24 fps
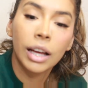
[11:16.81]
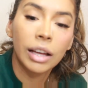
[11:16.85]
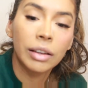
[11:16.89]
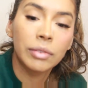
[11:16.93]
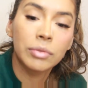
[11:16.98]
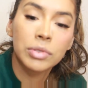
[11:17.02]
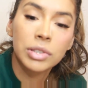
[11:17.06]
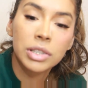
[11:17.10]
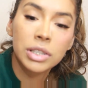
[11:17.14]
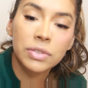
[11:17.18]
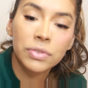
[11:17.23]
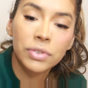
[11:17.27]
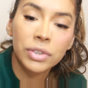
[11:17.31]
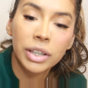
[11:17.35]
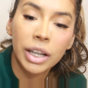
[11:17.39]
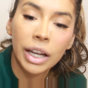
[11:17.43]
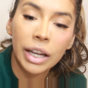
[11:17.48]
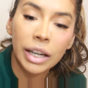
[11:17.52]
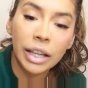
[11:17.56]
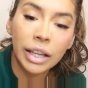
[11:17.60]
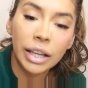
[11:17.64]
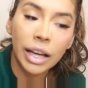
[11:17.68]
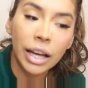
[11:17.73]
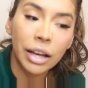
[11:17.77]
I'm just
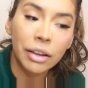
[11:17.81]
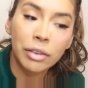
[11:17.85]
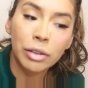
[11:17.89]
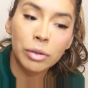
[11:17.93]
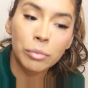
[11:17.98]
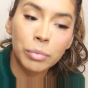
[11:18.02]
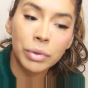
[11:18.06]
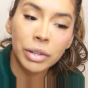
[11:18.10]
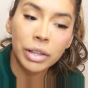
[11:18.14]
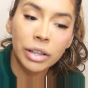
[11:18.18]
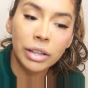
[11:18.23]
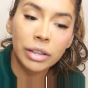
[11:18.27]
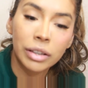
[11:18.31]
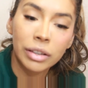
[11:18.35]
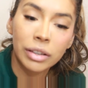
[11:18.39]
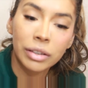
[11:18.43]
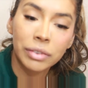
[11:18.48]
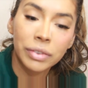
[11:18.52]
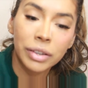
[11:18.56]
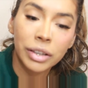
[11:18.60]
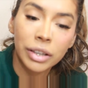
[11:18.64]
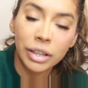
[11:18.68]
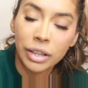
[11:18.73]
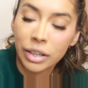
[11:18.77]
forgetting how to be a
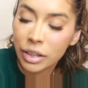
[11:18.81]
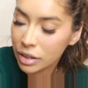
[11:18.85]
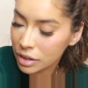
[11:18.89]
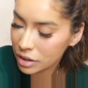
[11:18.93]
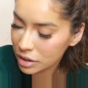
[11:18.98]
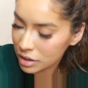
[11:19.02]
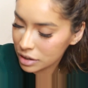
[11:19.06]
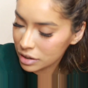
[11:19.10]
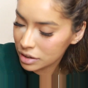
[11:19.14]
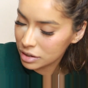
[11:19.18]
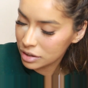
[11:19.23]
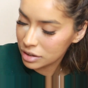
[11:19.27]
fucking